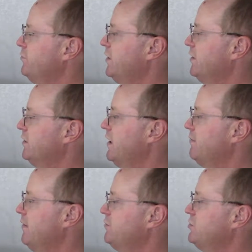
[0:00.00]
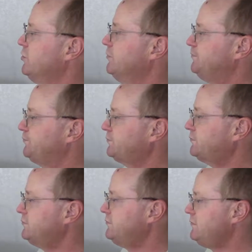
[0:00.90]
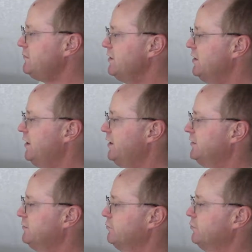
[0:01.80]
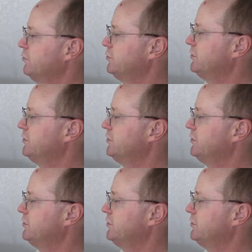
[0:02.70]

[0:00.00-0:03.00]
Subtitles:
that came up too, and we'll